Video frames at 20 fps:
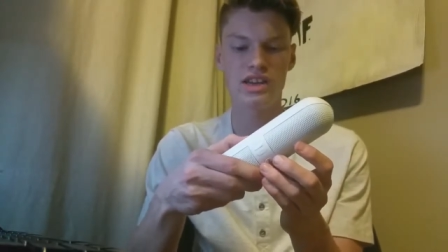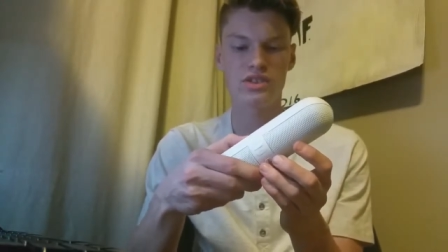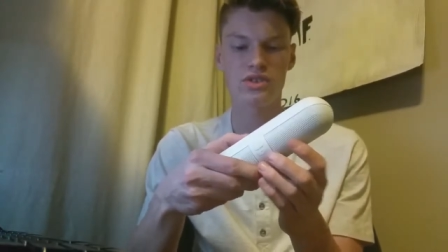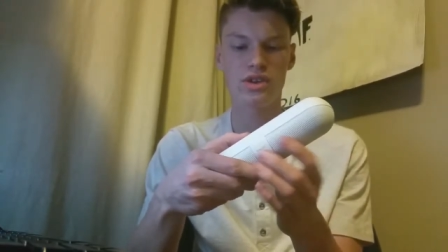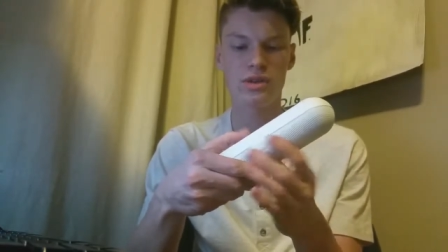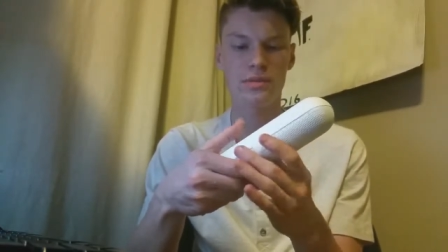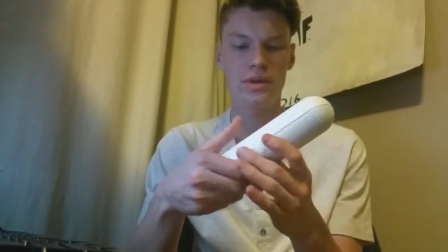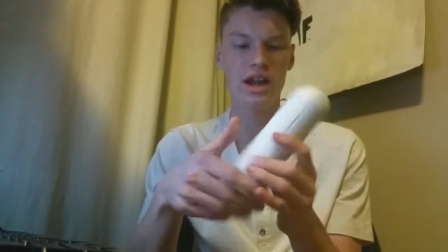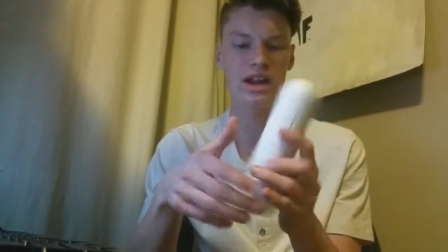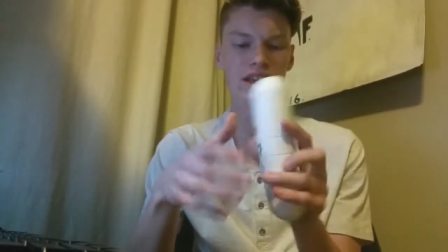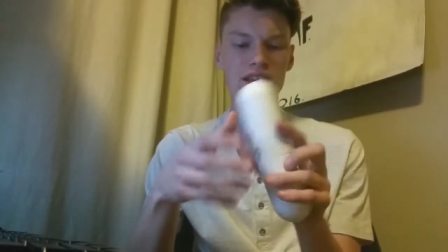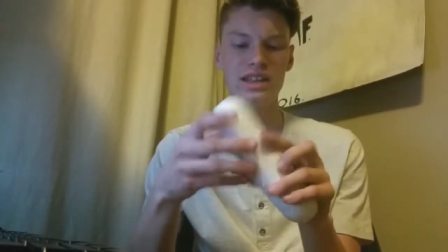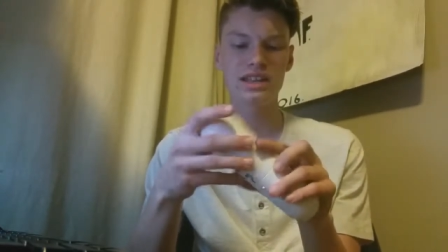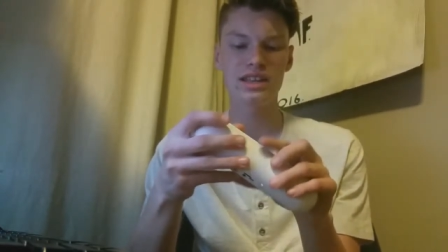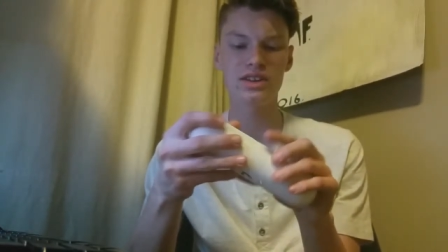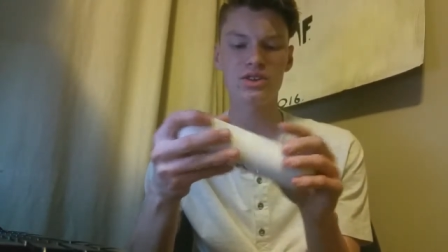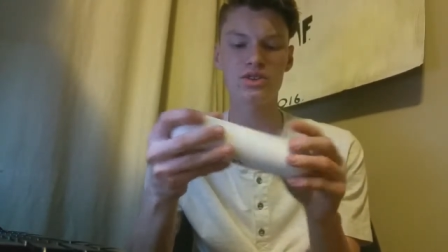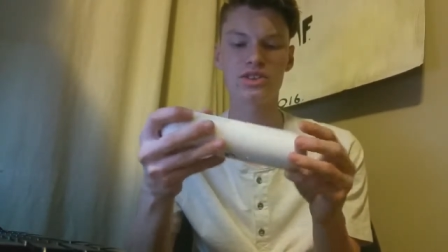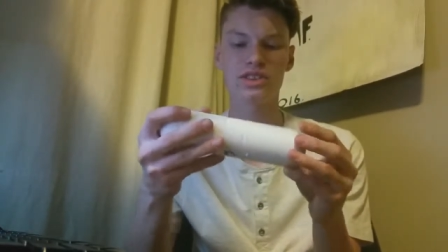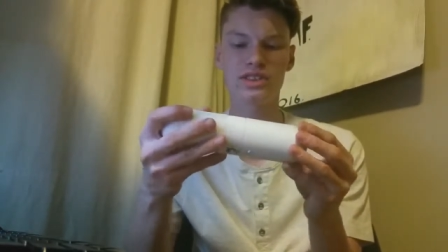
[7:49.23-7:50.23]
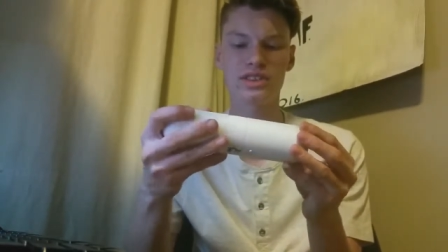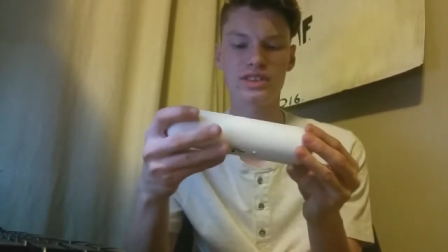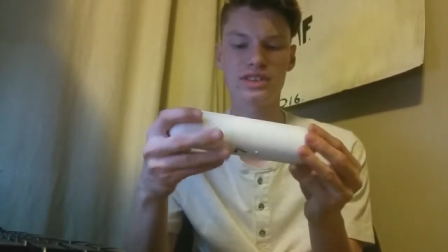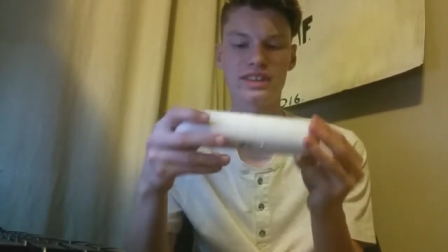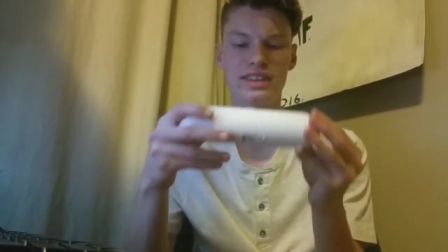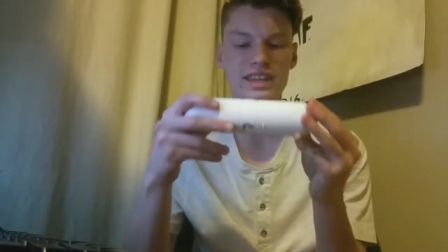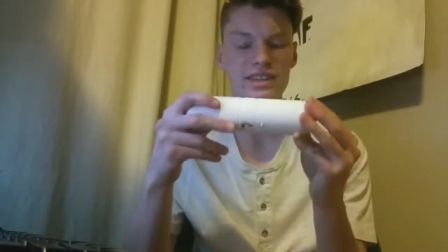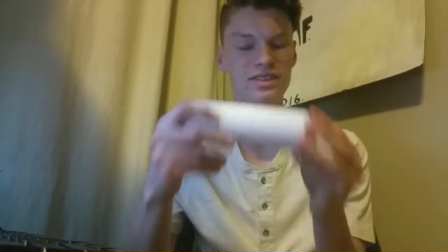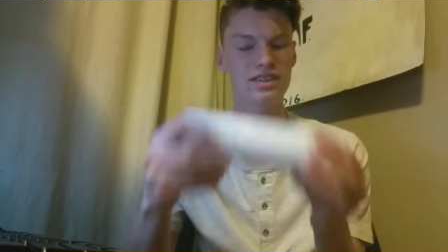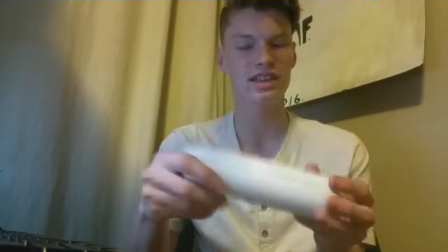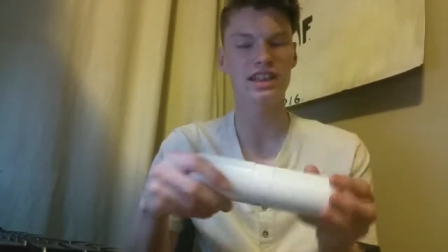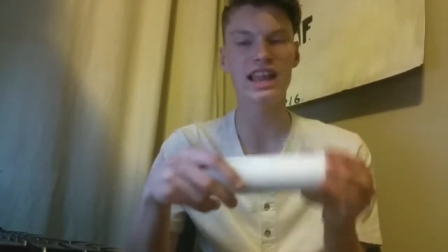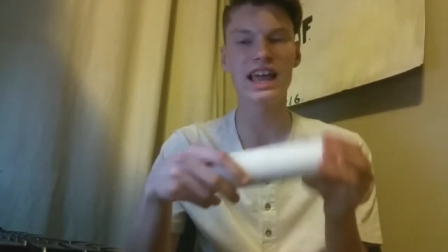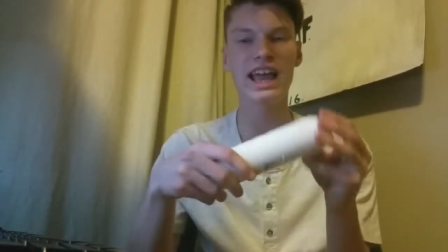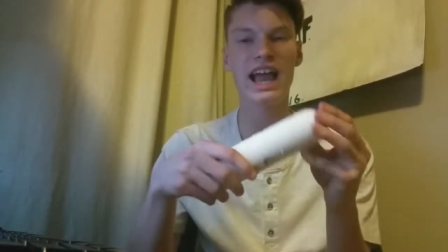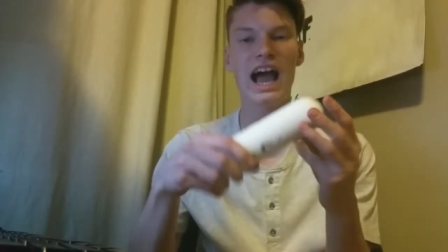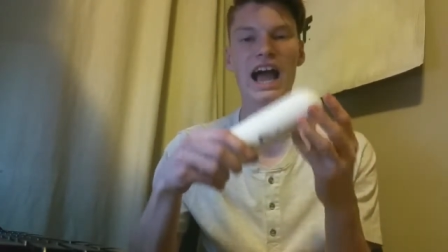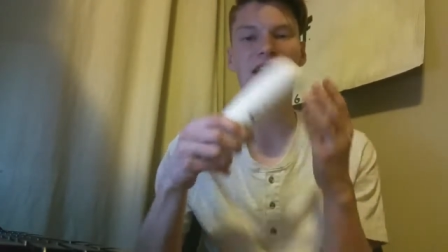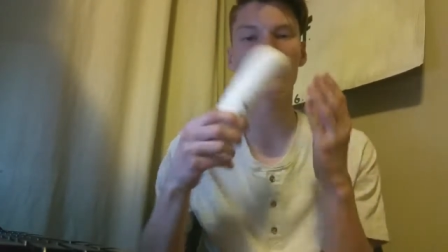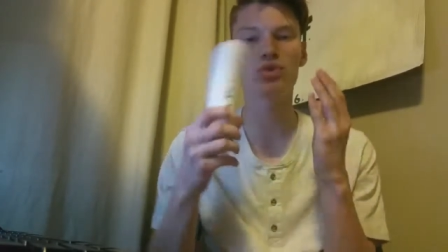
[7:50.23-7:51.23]
So I'm kind of a little
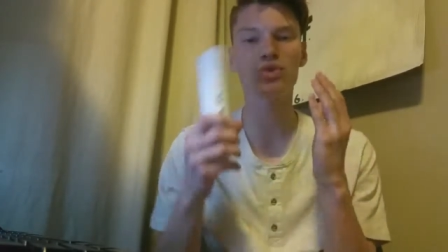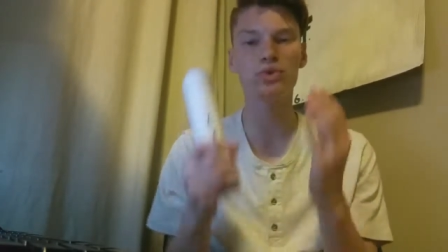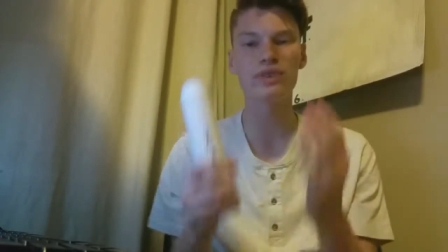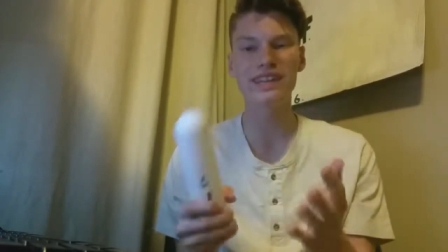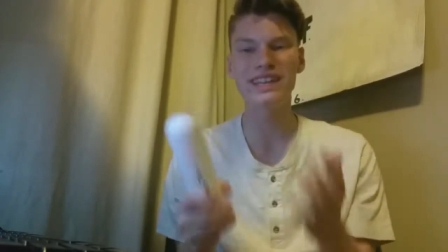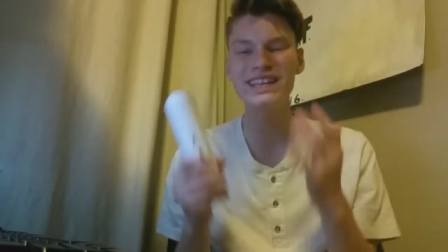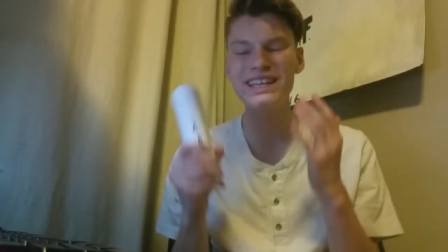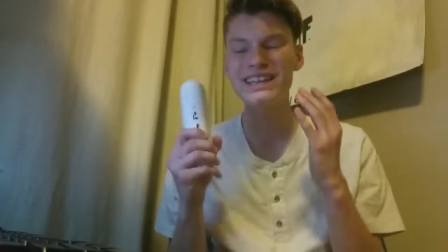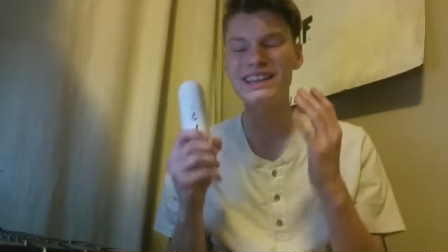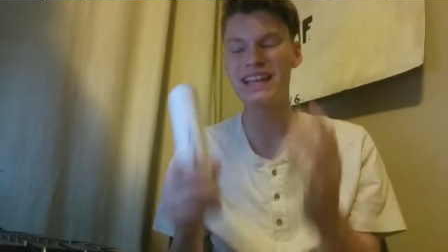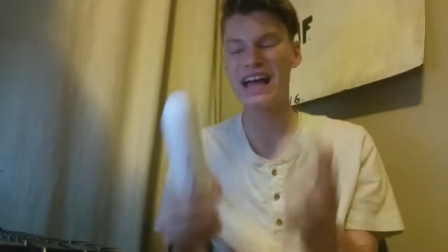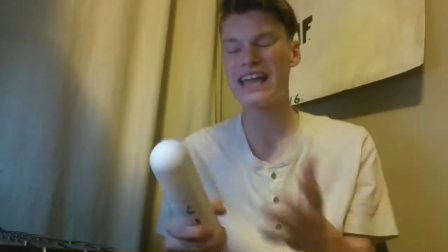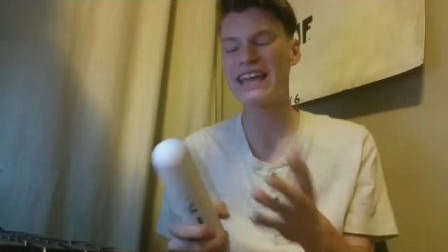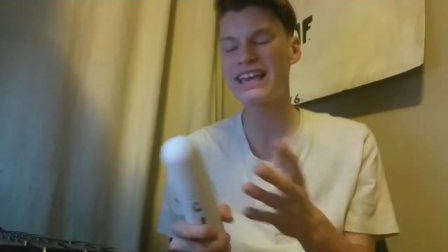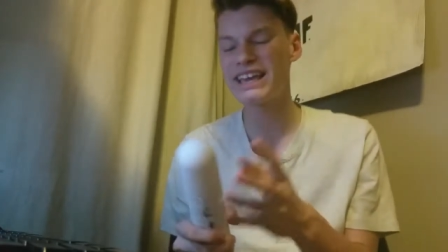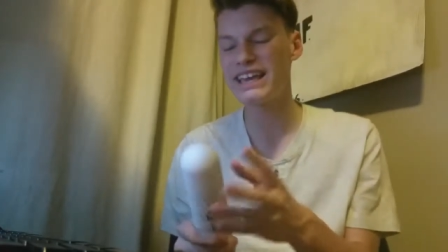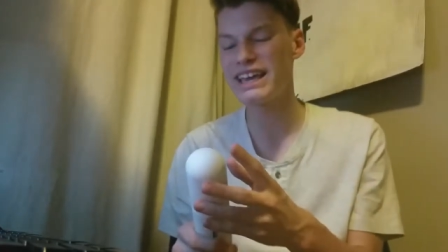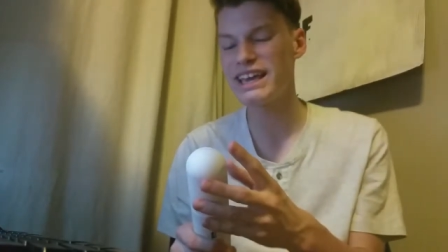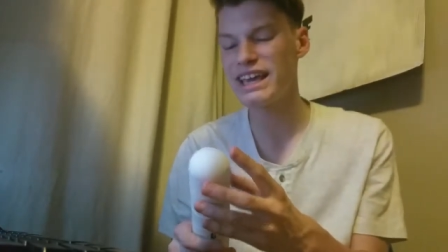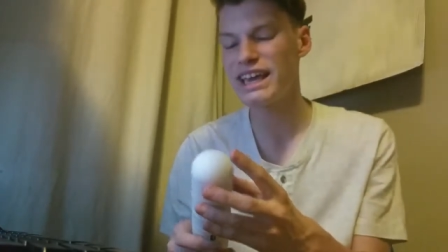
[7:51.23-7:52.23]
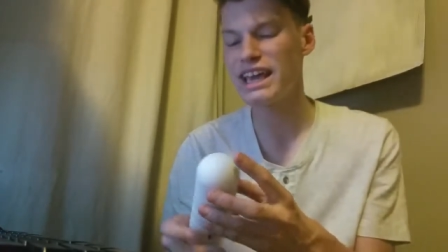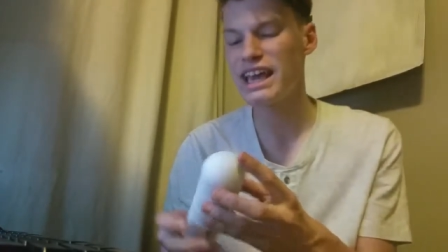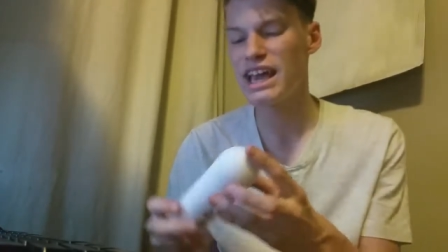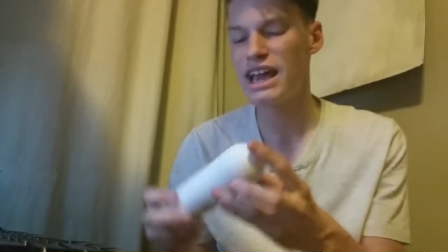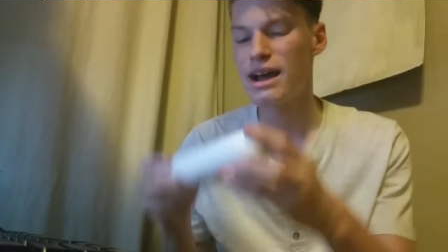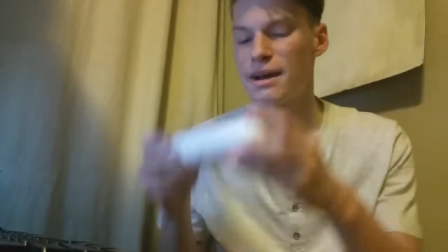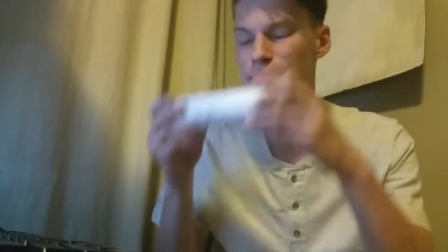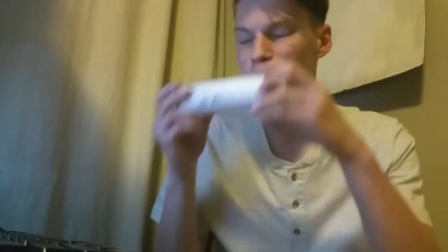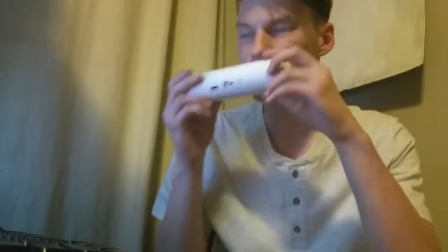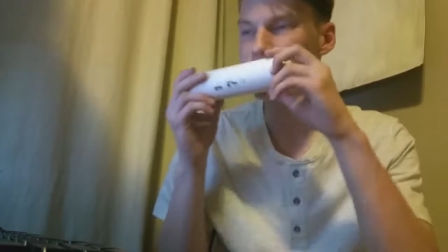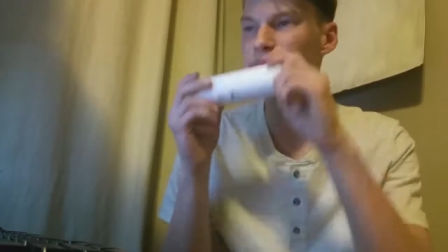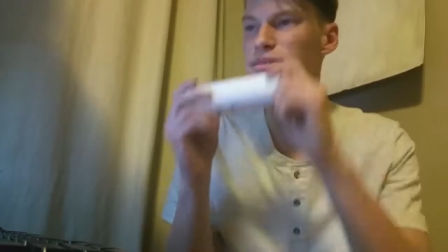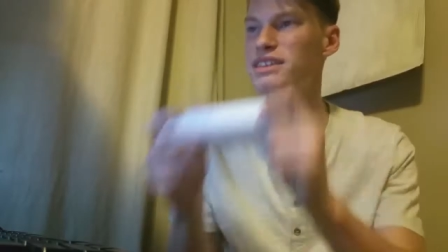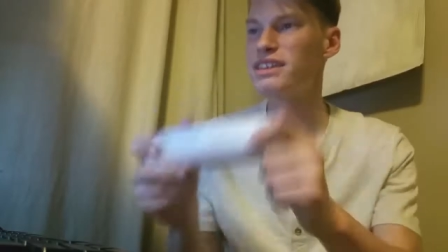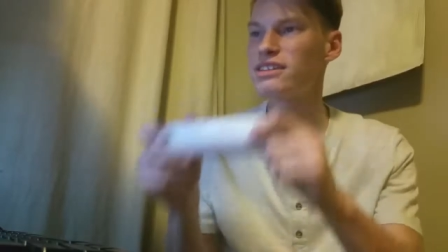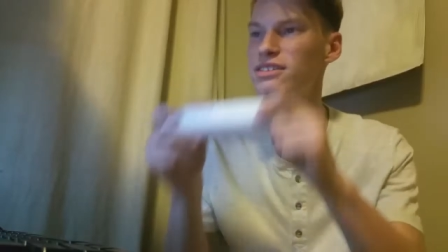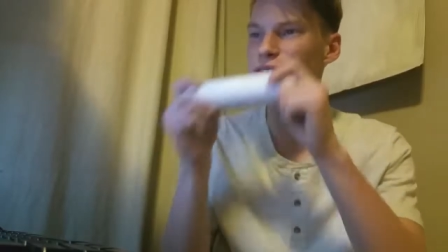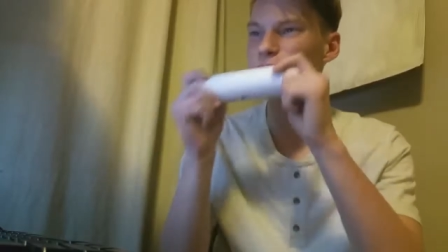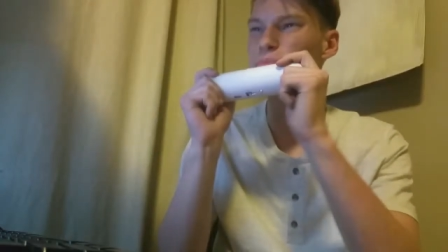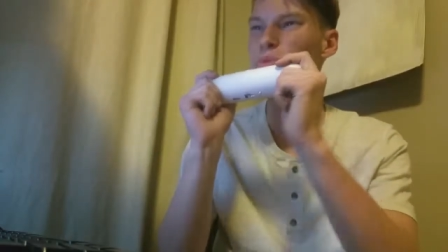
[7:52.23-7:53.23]
like, I really like it, but I'm
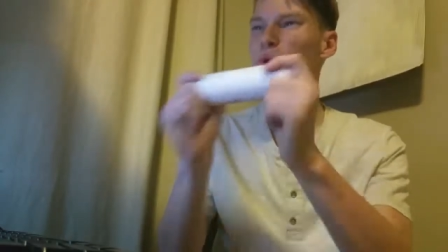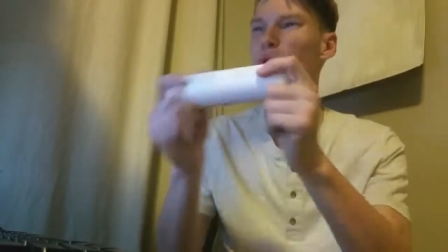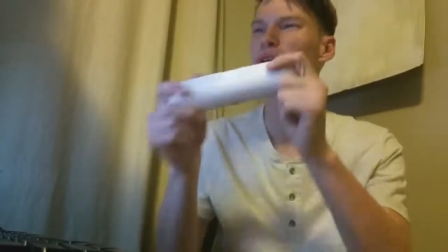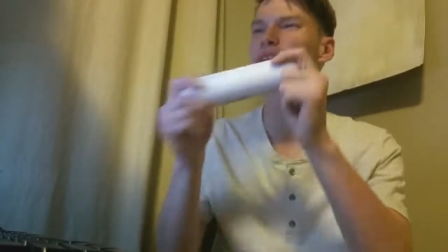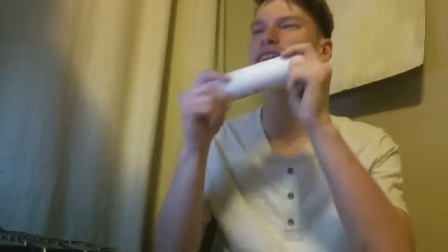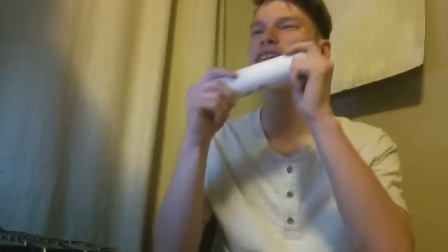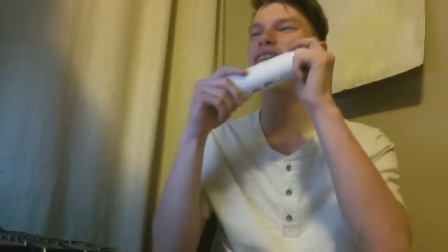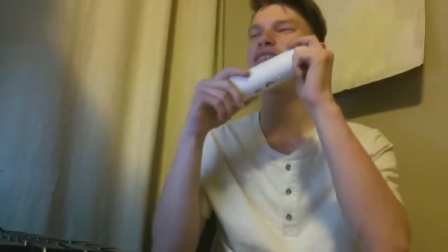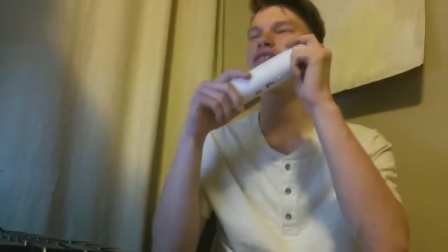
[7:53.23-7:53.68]
disappointed